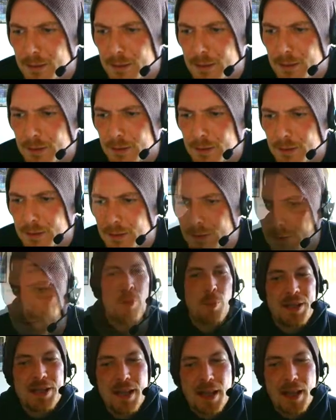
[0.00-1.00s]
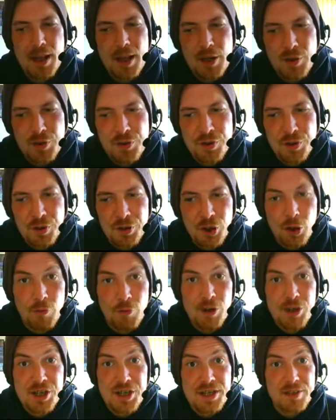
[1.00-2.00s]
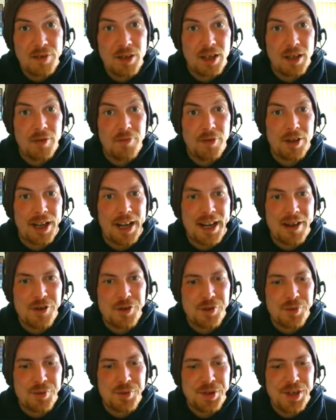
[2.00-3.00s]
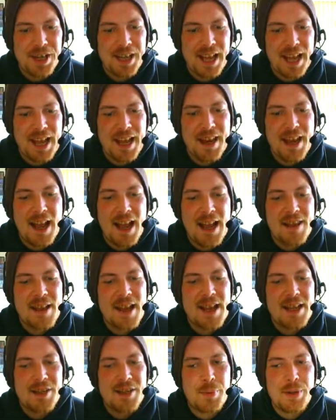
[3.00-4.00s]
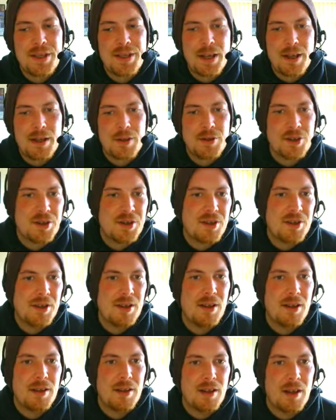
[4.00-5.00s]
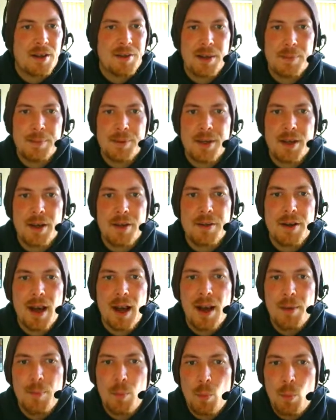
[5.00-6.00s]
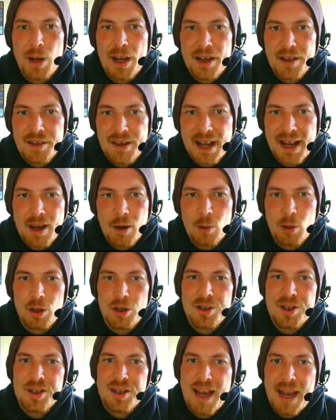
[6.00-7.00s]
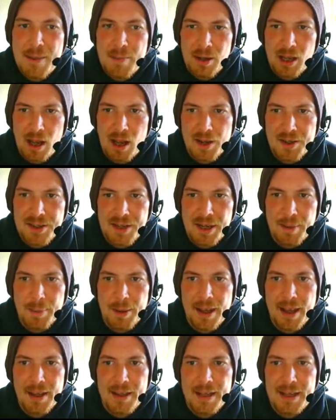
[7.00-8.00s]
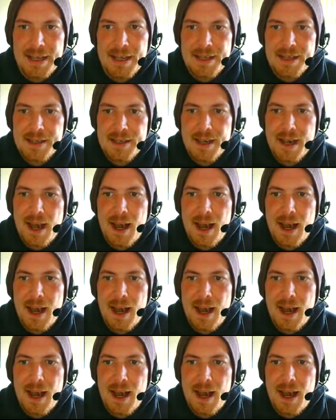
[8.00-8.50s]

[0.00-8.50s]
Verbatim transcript: Just before we take you to the gold rush, let's have a look at the financials again. And as we said just uh, last episode, um, we are now stabilising a bit at least.